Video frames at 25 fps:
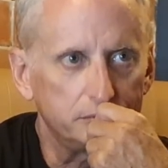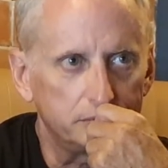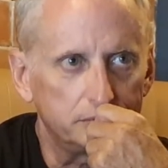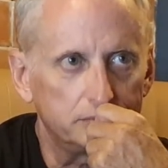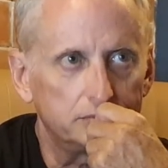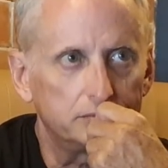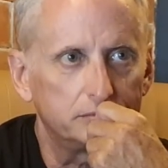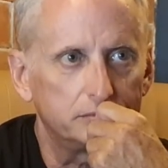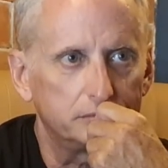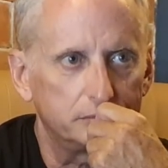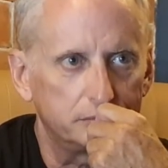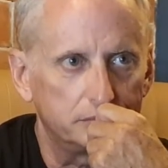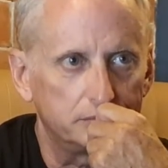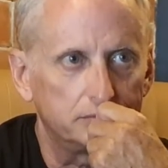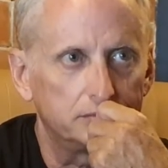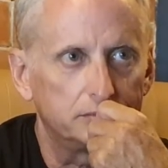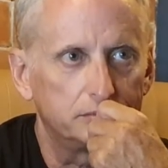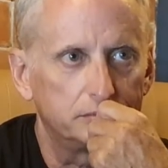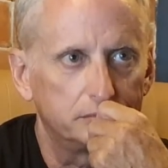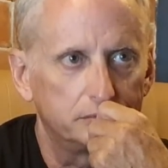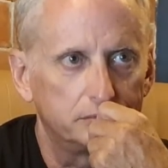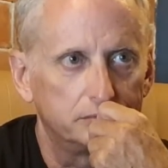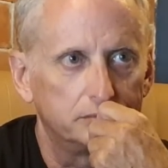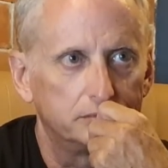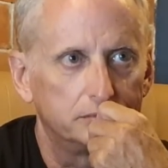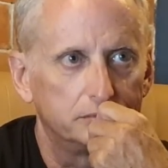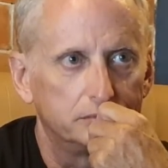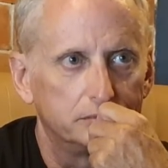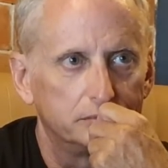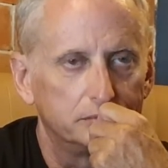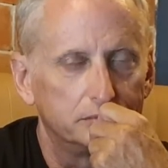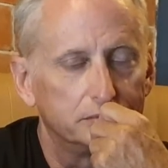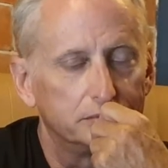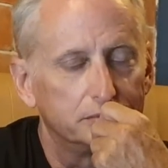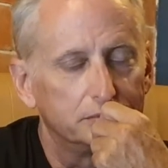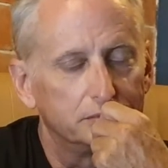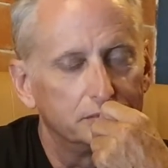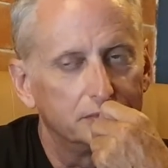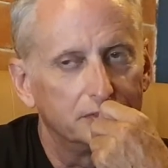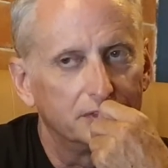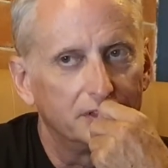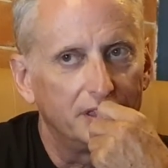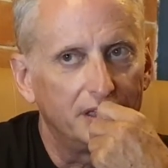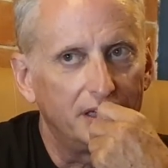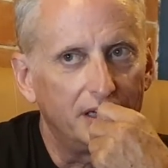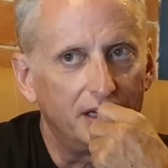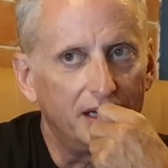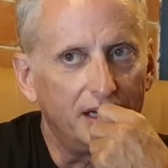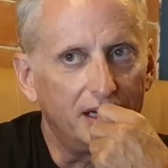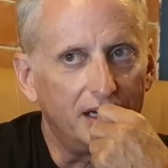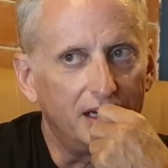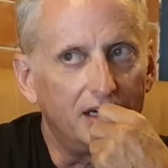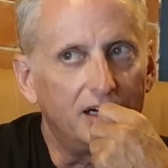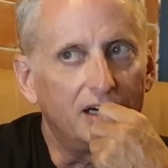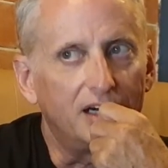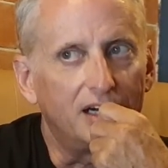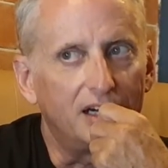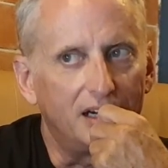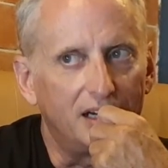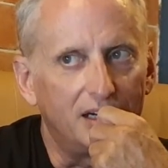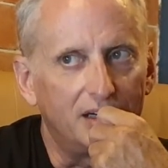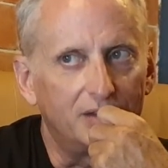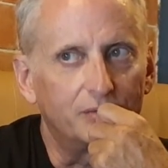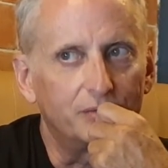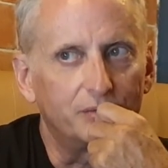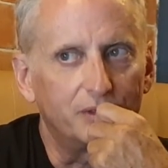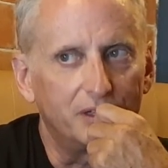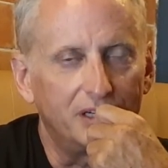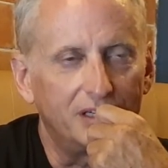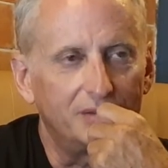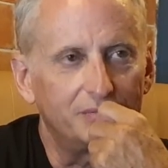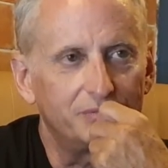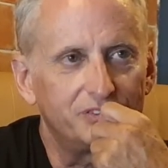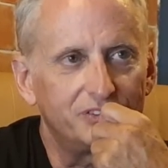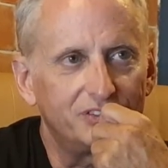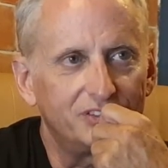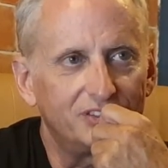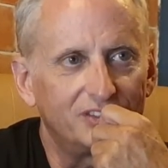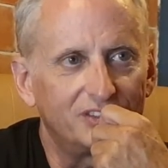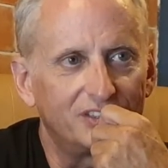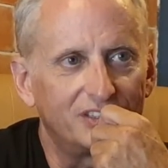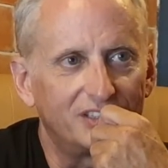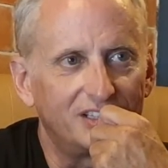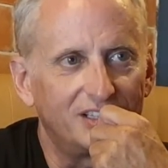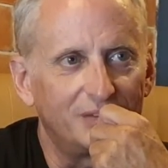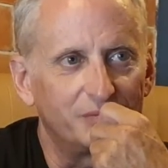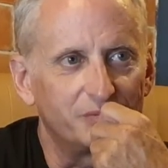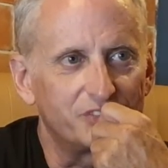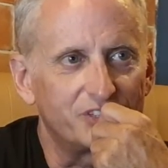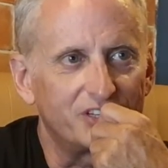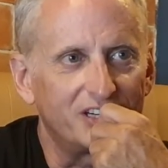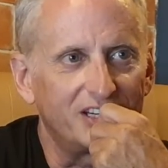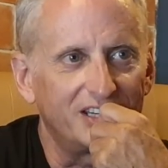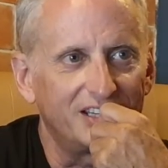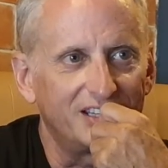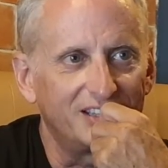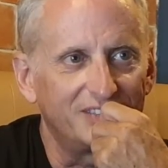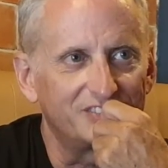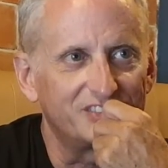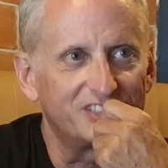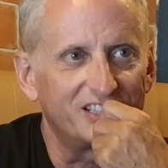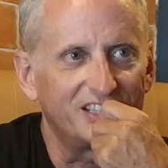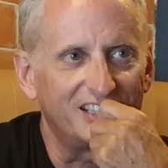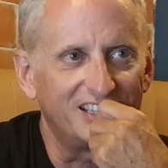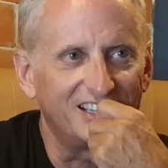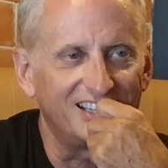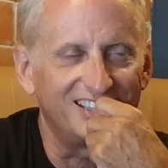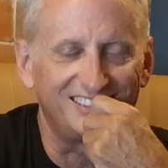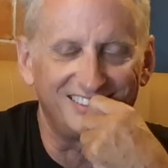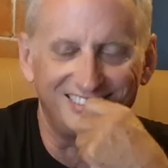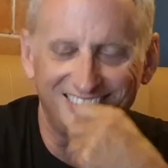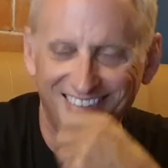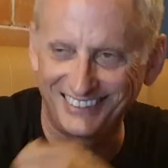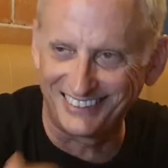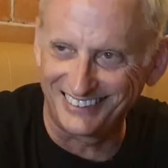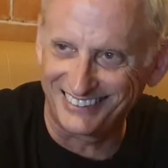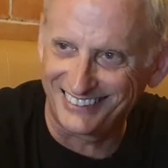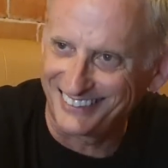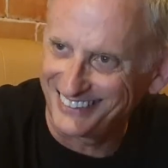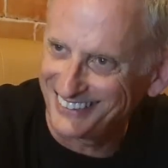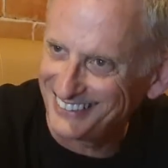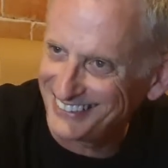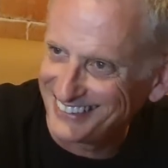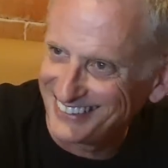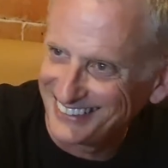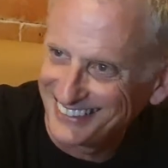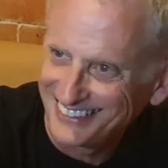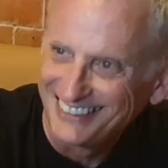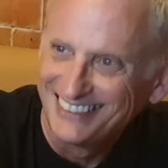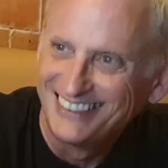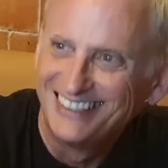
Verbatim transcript: No, you got everything figured out, don't you? Uh, You're a wealth I'm of knowledge for a new trying, guy.